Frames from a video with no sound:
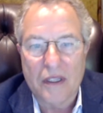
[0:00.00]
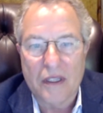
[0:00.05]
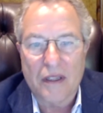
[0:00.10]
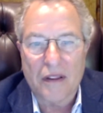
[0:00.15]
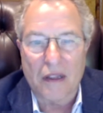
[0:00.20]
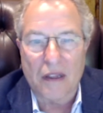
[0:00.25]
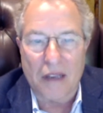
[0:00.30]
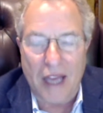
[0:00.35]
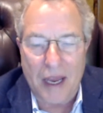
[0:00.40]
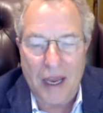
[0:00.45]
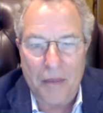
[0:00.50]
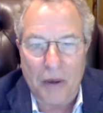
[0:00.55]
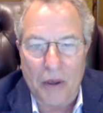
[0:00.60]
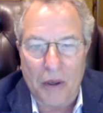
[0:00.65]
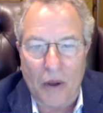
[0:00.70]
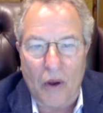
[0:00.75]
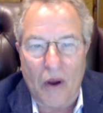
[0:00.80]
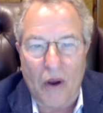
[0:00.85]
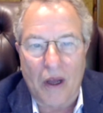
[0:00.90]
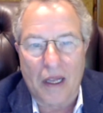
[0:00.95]
the labor
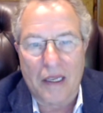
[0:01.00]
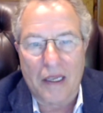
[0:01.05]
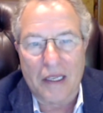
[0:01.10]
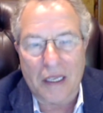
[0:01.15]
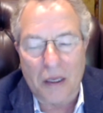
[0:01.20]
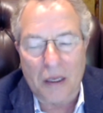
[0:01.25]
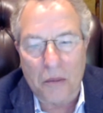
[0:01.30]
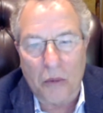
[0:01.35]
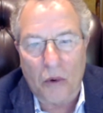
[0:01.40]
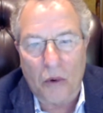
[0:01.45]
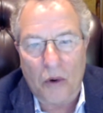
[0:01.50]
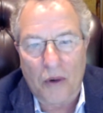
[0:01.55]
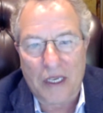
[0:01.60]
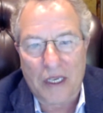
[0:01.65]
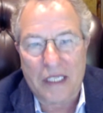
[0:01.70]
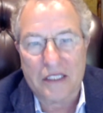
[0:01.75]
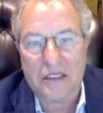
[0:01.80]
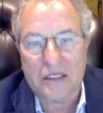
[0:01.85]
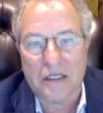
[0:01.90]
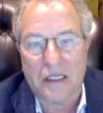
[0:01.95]
law a little more
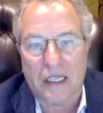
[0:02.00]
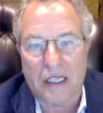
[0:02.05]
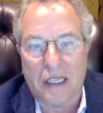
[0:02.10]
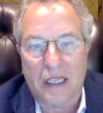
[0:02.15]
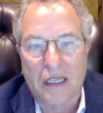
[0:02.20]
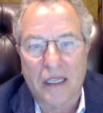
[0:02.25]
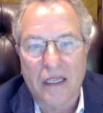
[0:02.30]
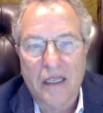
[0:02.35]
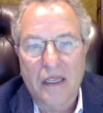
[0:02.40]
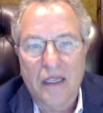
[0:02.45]
easily